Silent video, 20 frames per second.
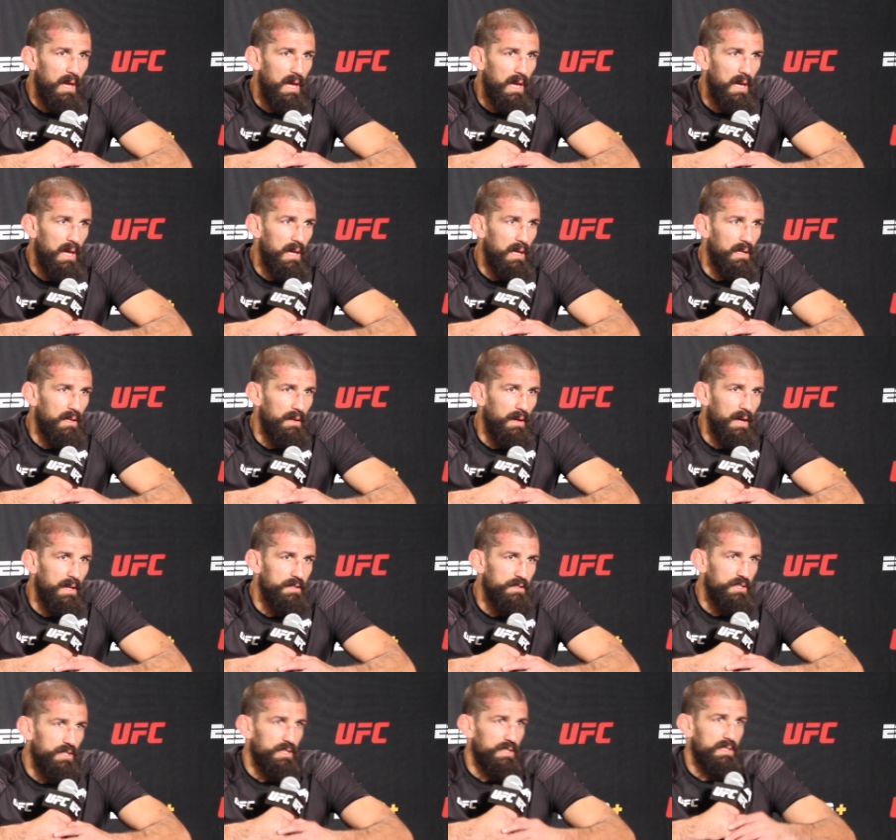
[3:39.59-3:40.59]
and I
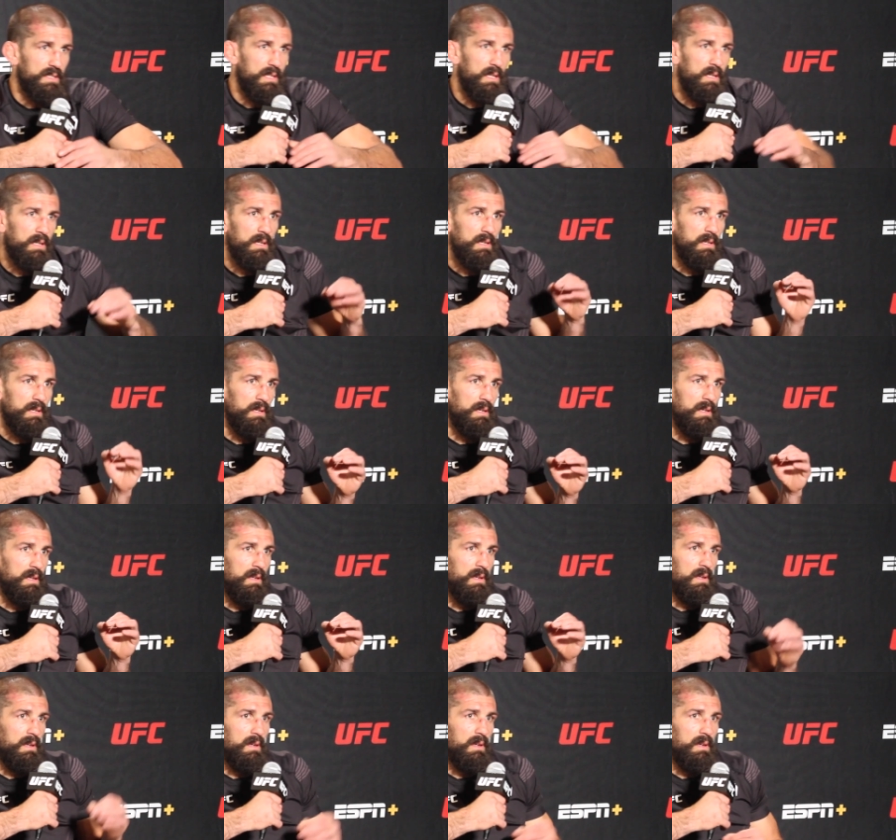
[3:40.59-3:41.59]
just,
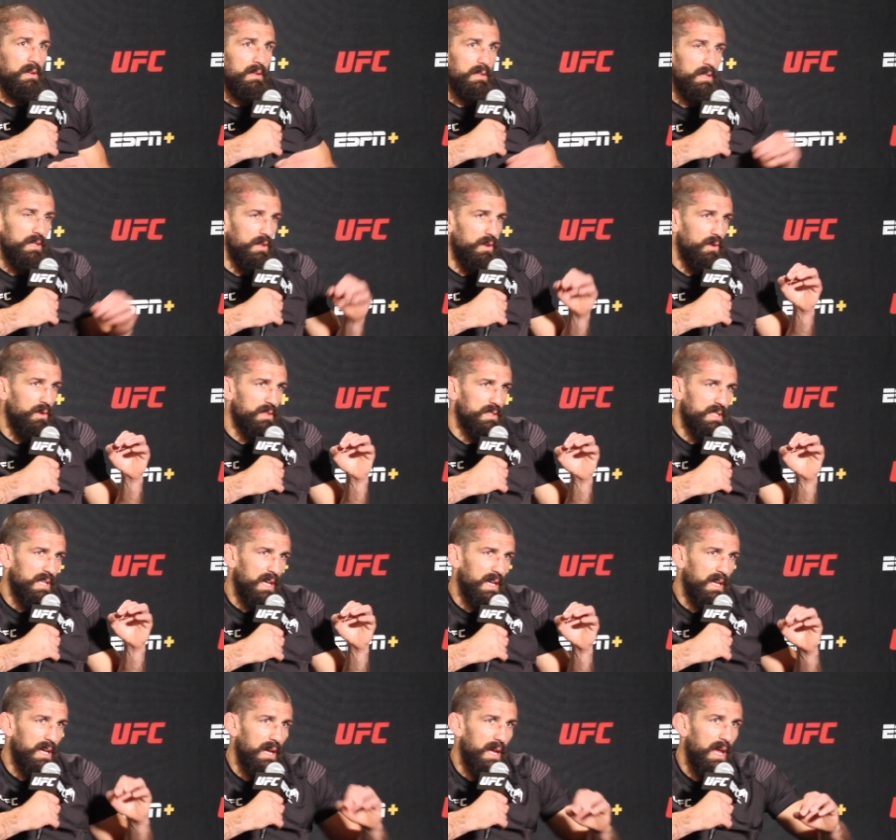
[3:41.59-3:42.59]
you know, it's
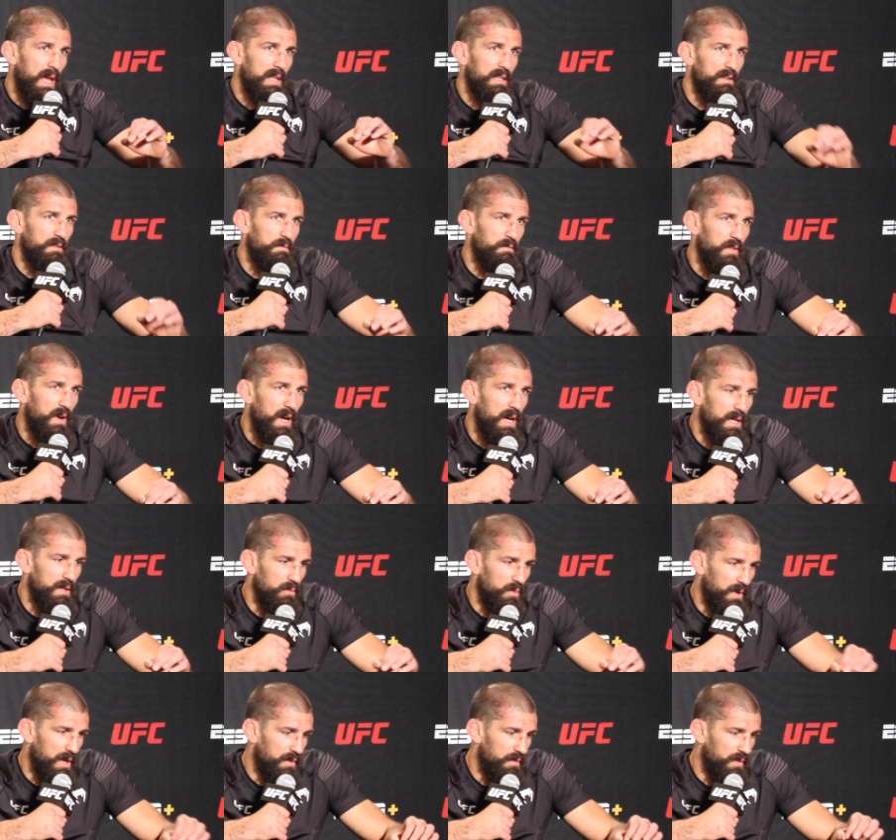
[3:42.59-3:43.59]
like I had to
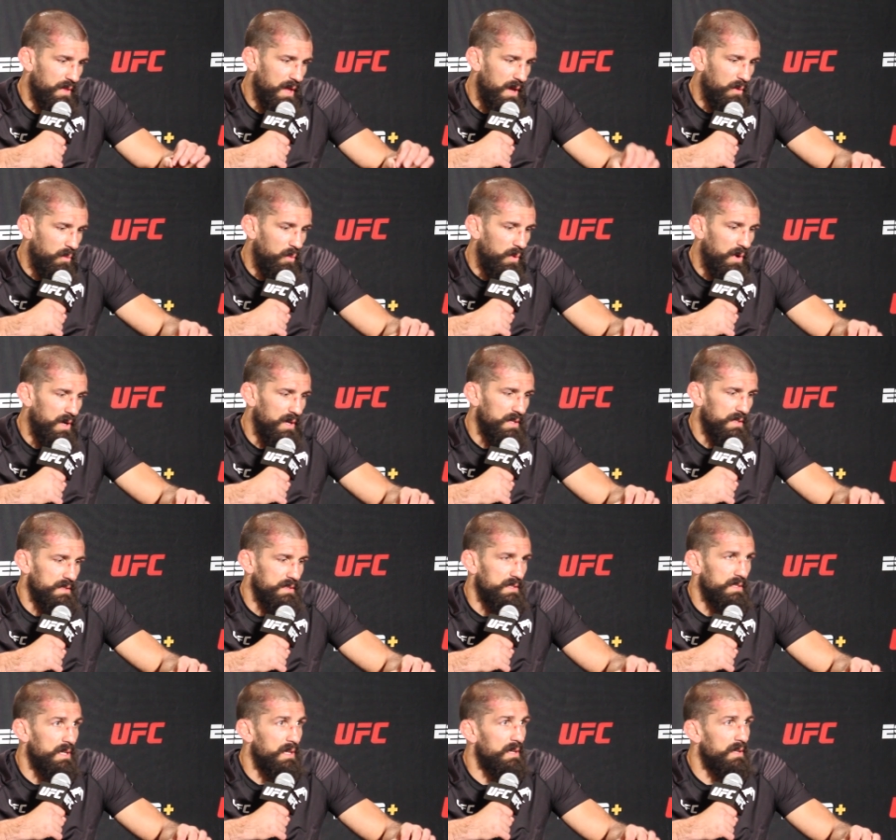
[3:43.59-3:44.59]
find whatever that
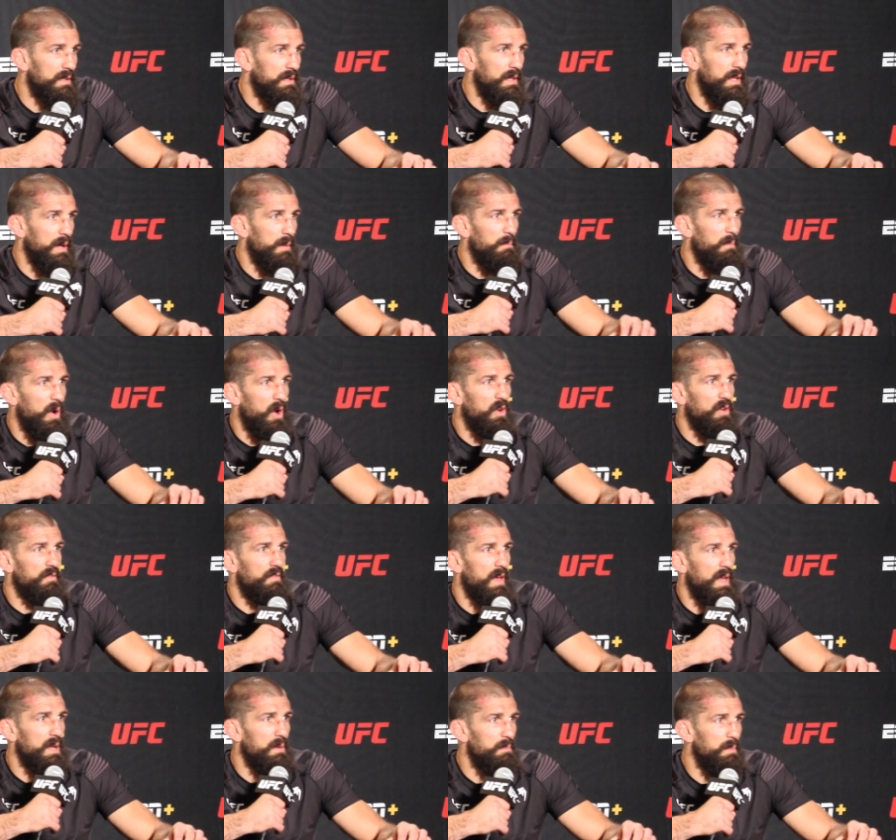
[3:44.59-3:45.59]
was that
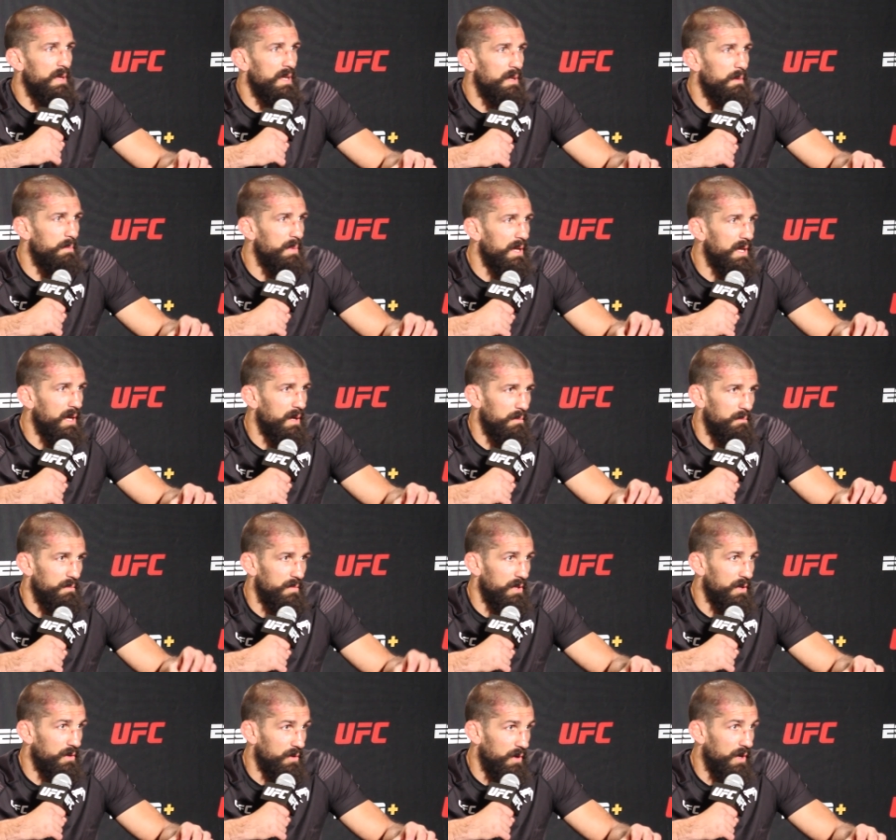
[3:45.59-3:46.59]
motivated me to become
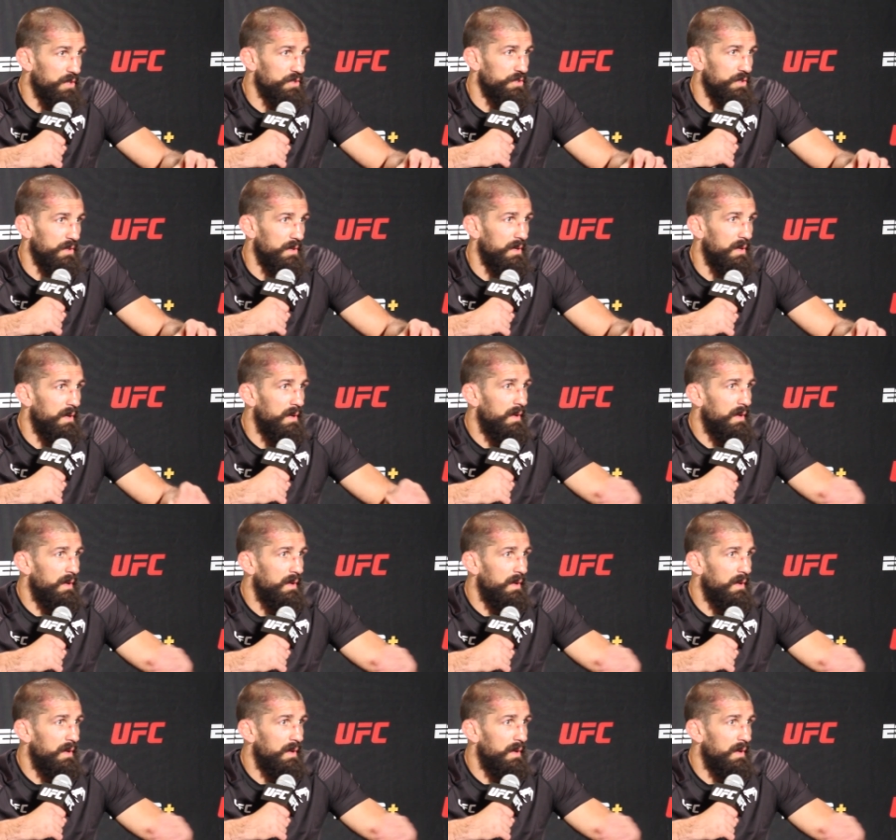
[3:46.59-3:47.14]
the crusher.